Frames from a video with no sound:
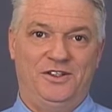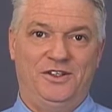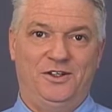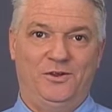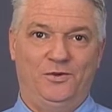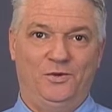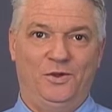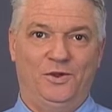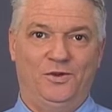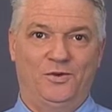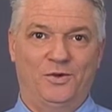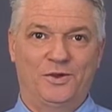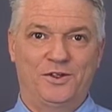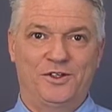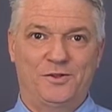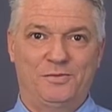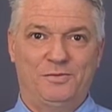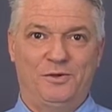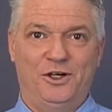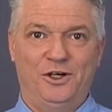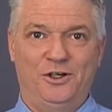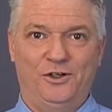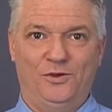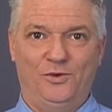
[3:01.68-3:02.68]
that it will
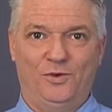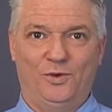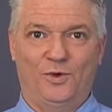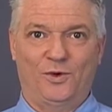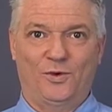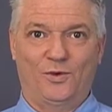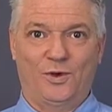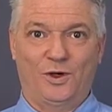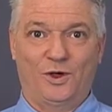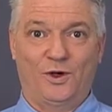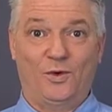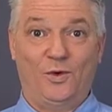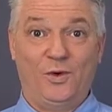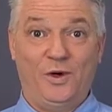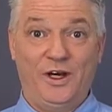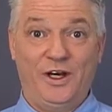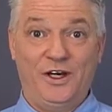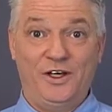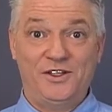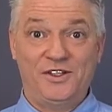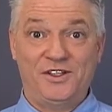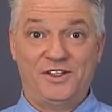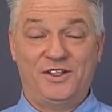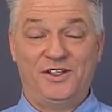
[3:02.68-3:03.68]
respond to a
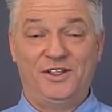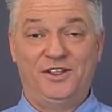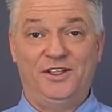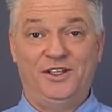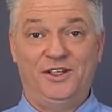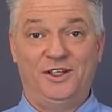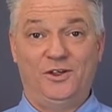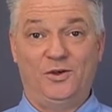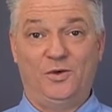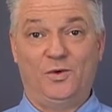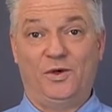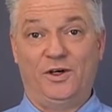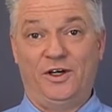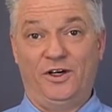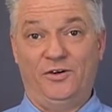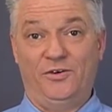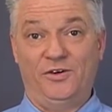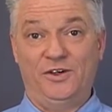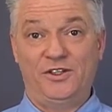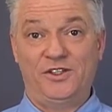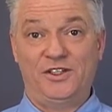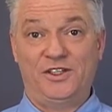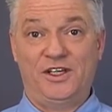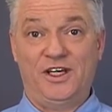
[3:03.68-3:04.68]
request on the
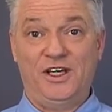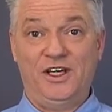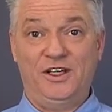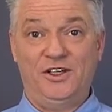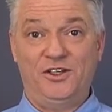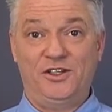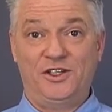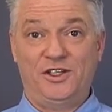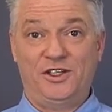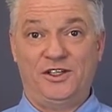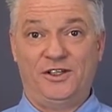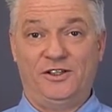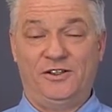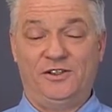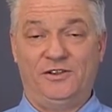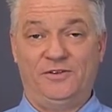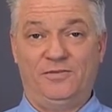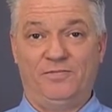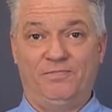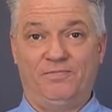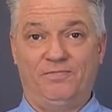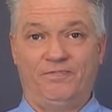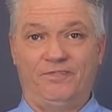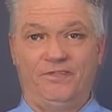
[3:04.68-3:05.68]
inquiry scan channel.